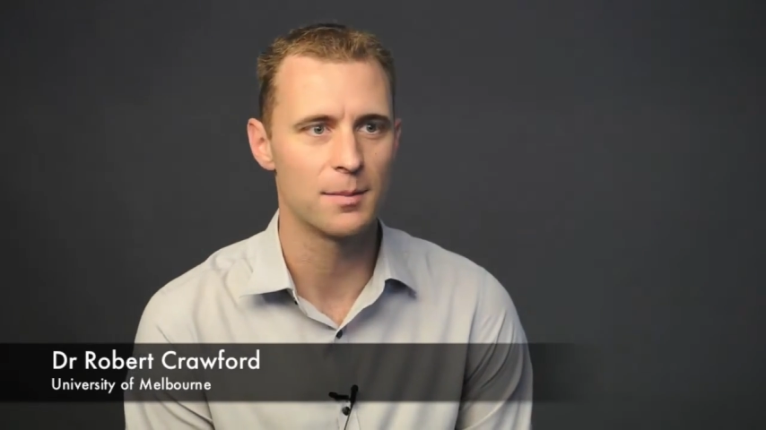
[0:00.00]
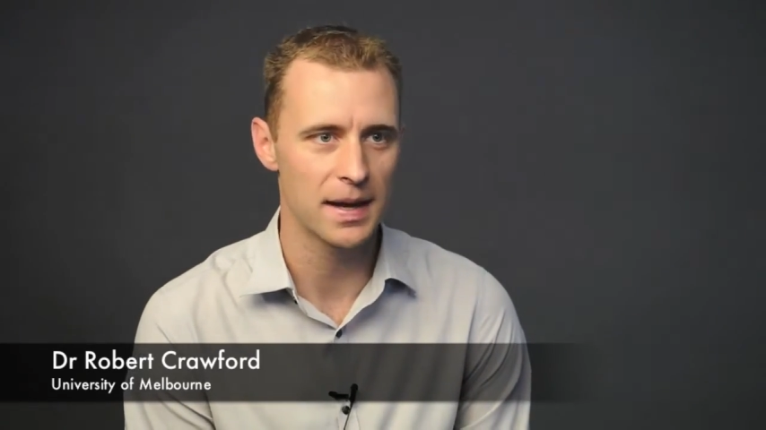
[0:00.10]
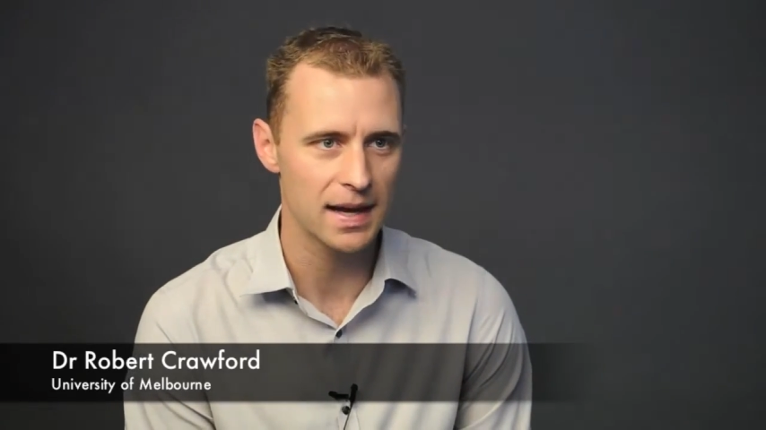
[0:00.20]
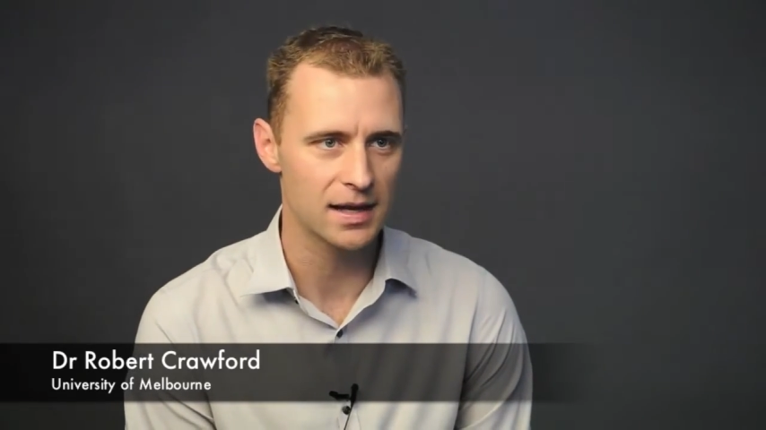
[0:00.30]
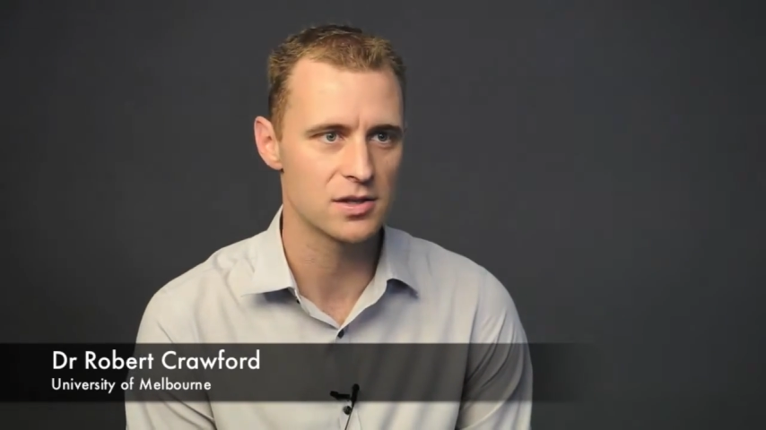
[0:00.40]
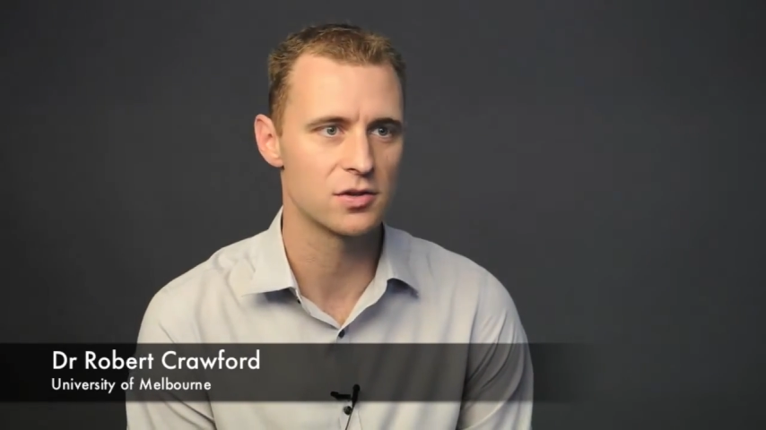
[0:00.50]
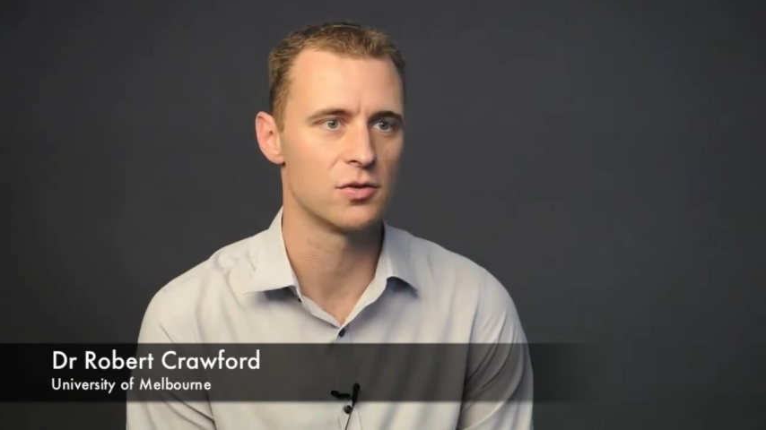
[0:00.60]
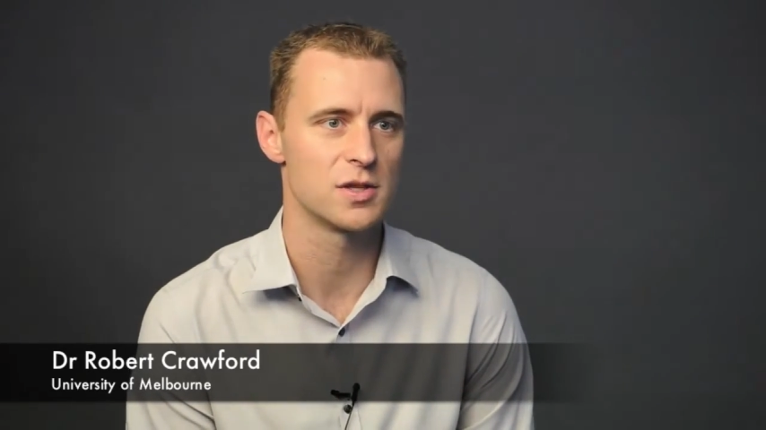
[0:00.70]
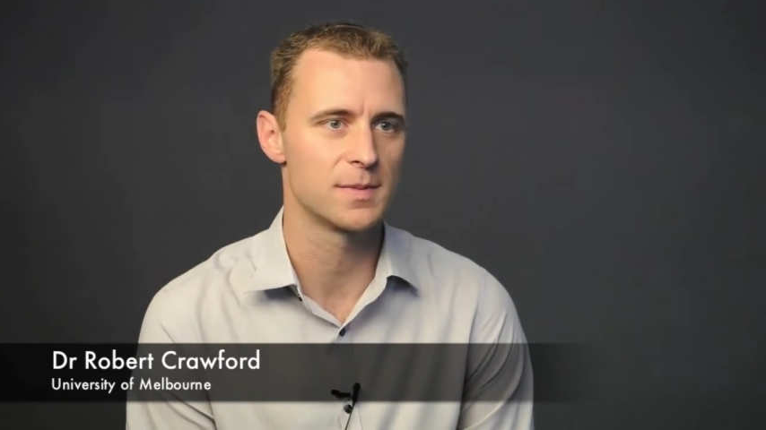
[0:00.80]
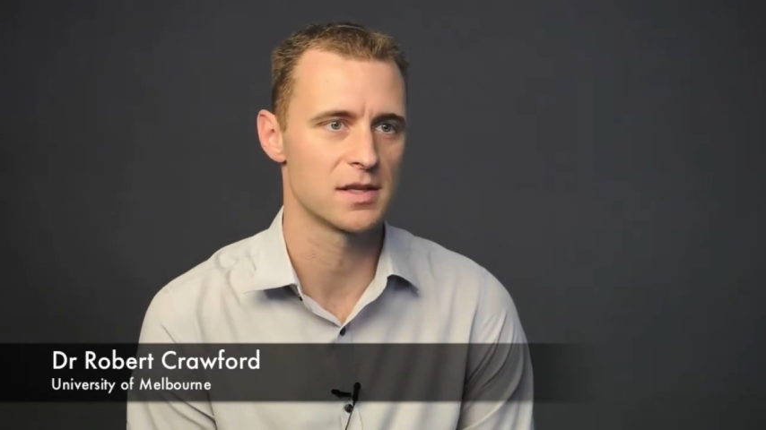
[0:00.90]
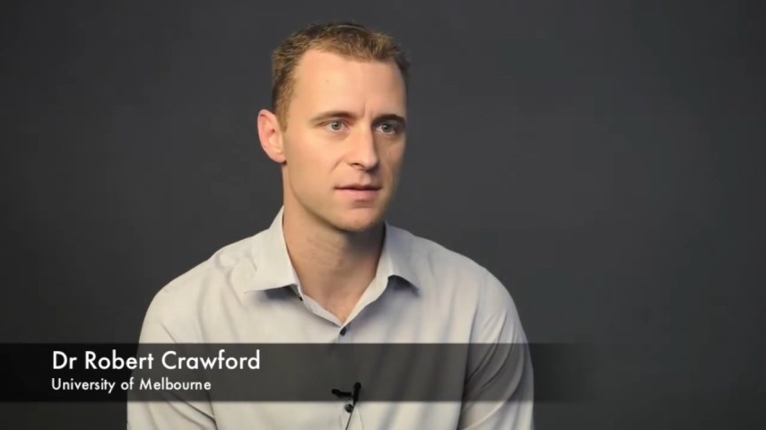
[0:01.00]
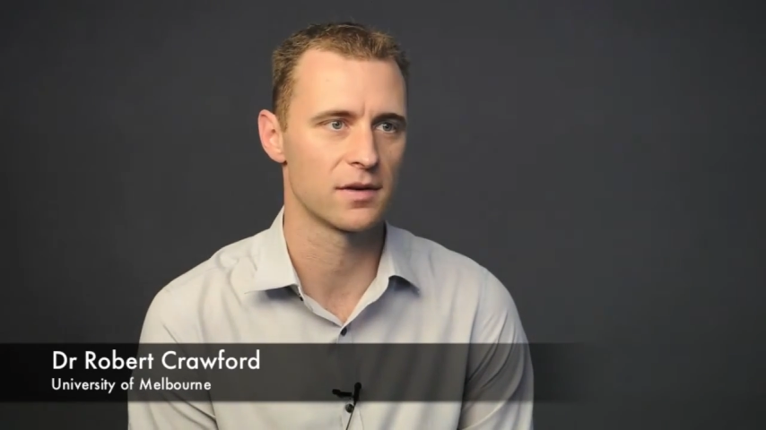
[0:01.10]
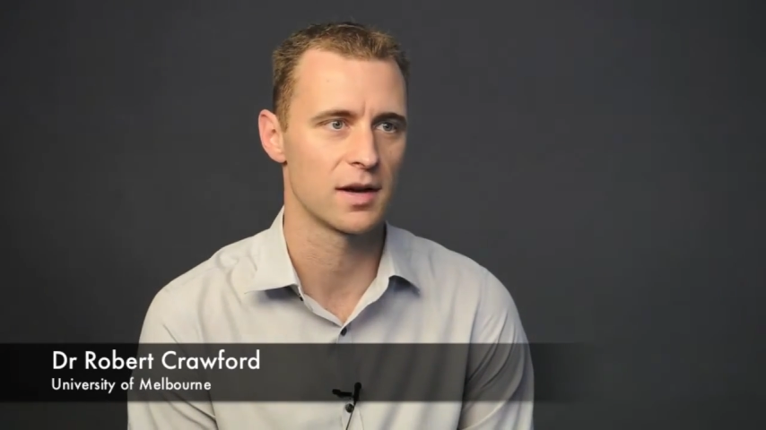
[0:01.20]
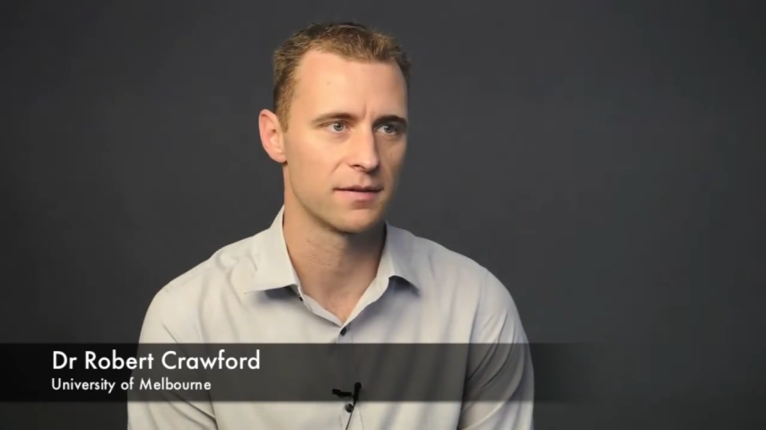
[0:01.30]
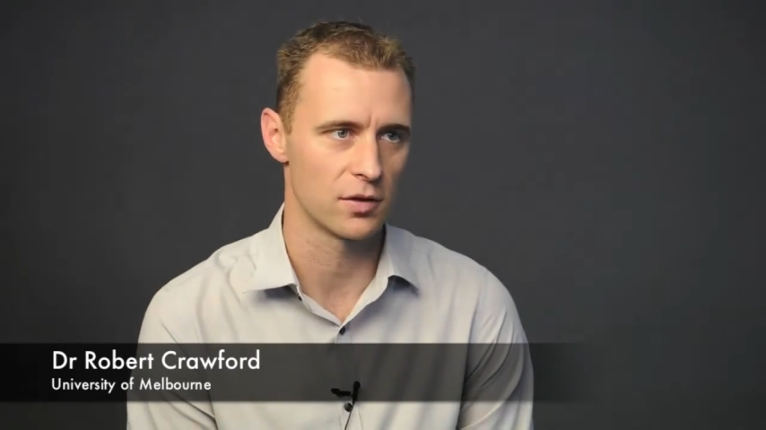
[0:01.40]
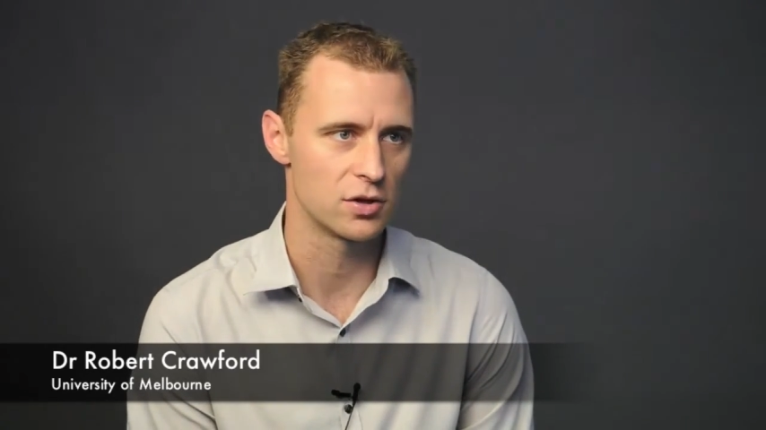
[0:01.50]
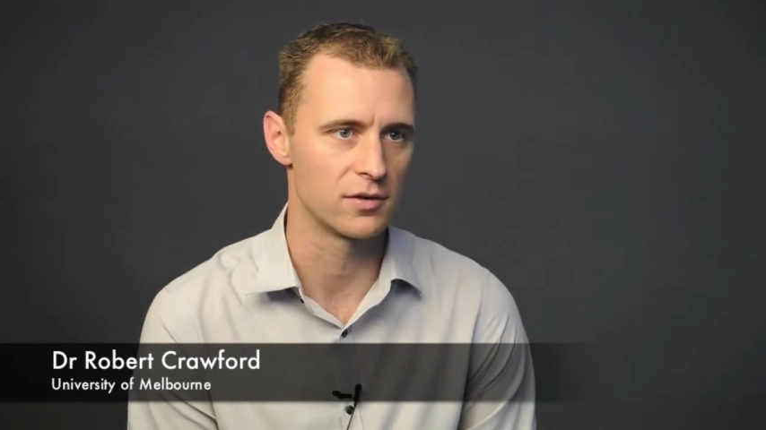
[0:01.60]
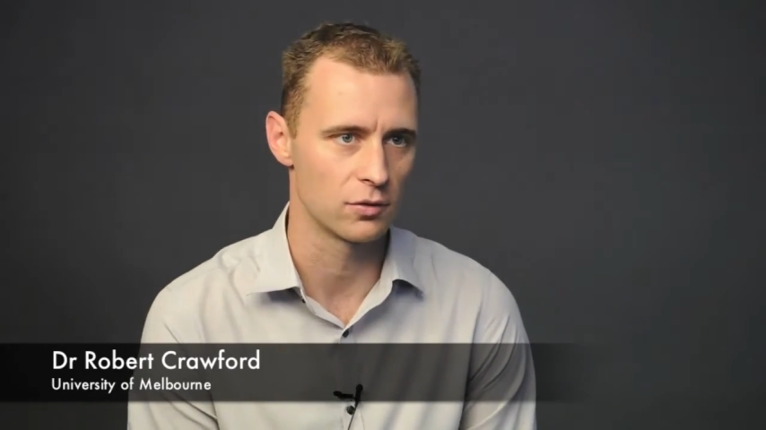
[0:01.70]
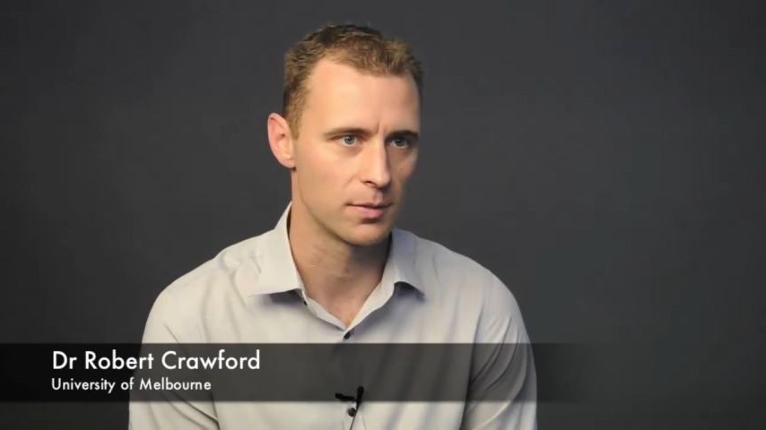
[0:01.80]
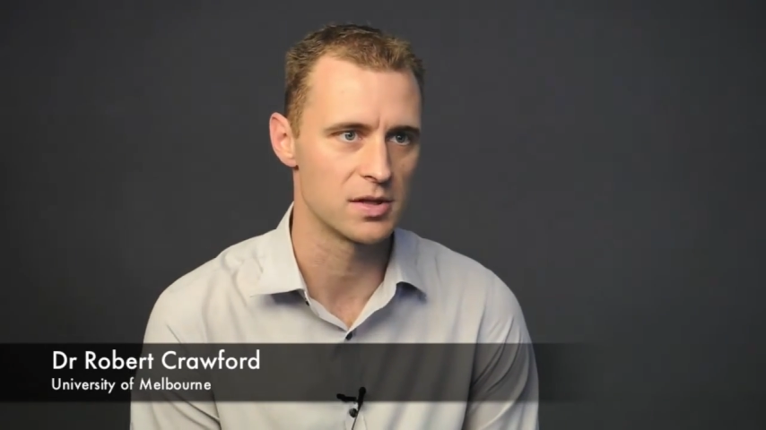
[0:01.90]
compared to specifying
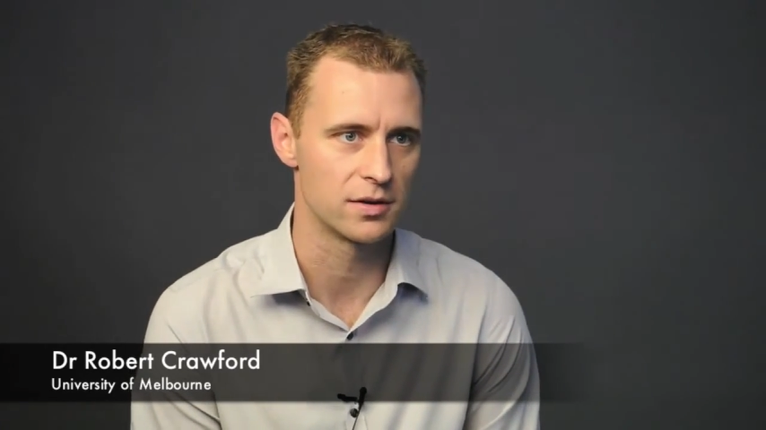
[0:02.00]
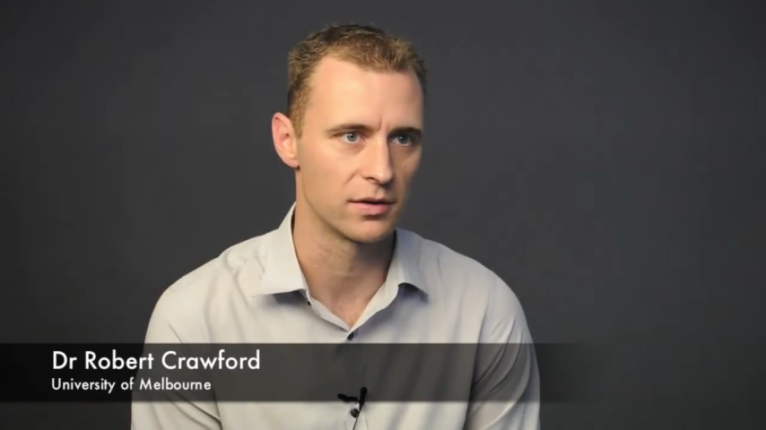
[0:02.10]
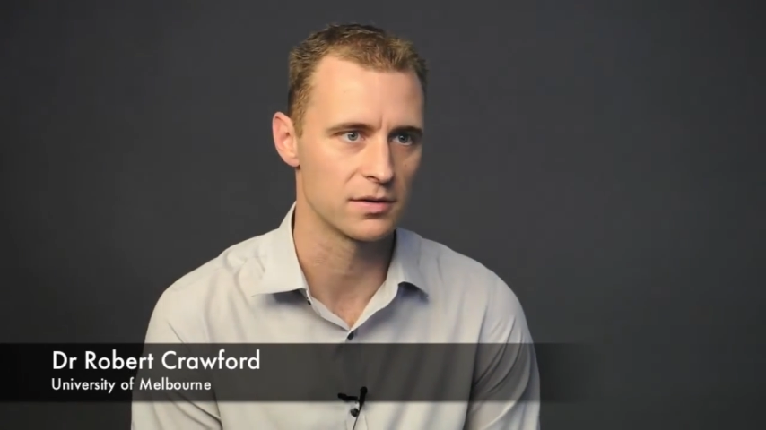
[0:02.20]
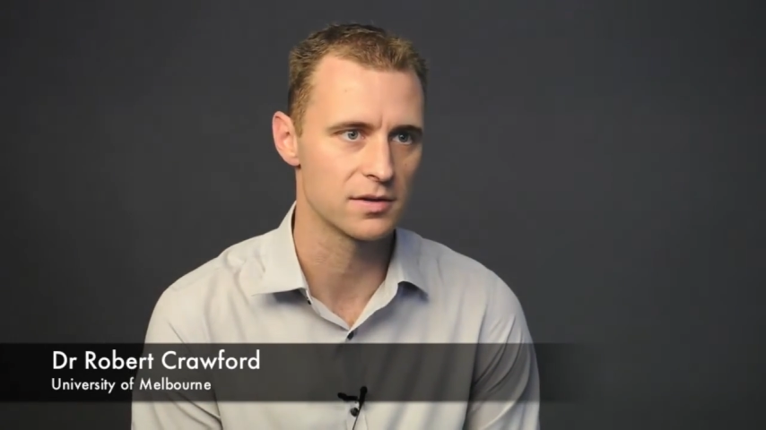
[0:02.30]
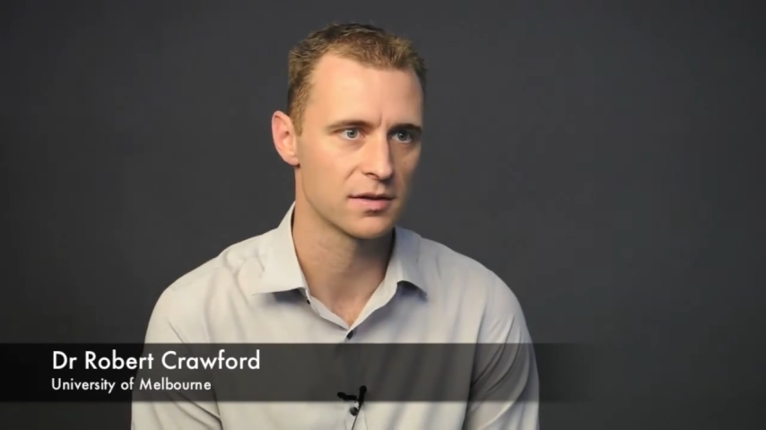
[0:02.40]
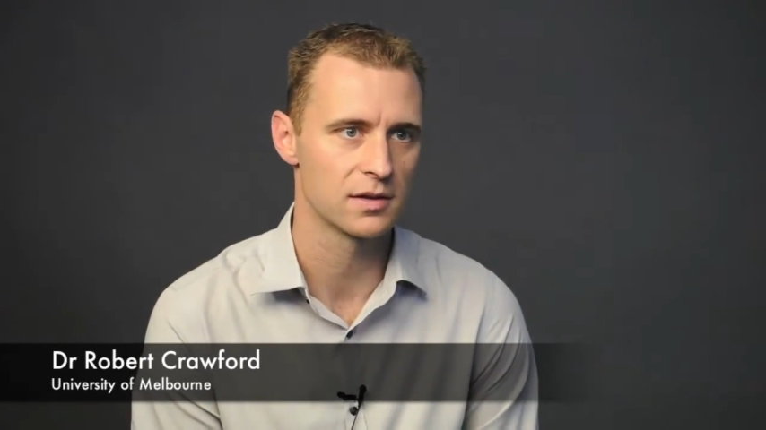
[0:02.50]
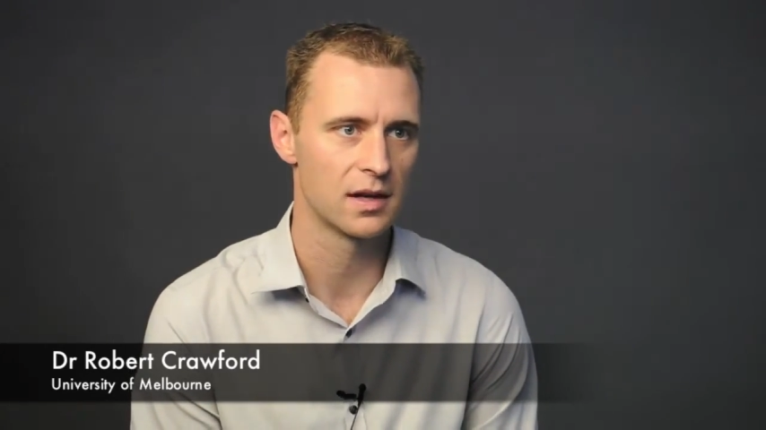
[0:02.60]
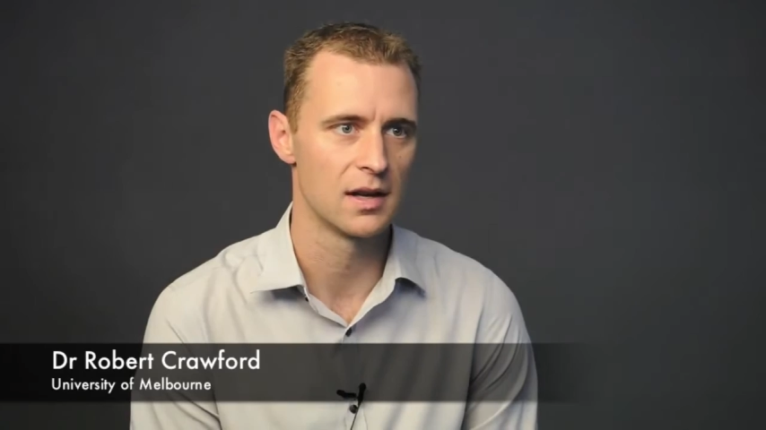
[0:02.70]
virgin raw materials.